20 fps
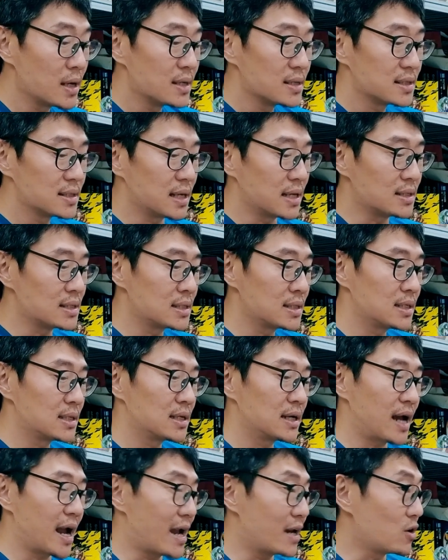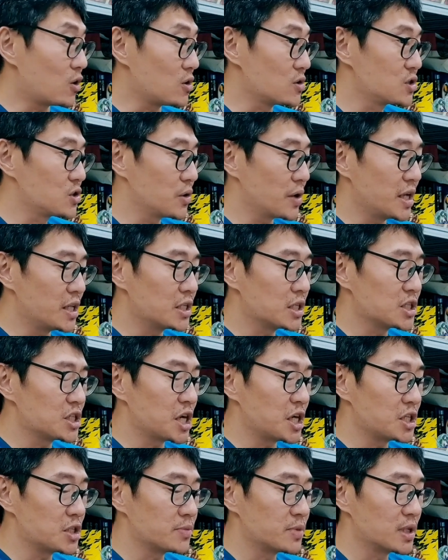sensor and also
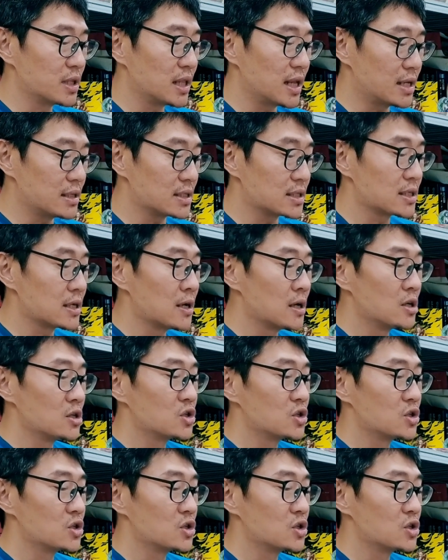interchangeable lens.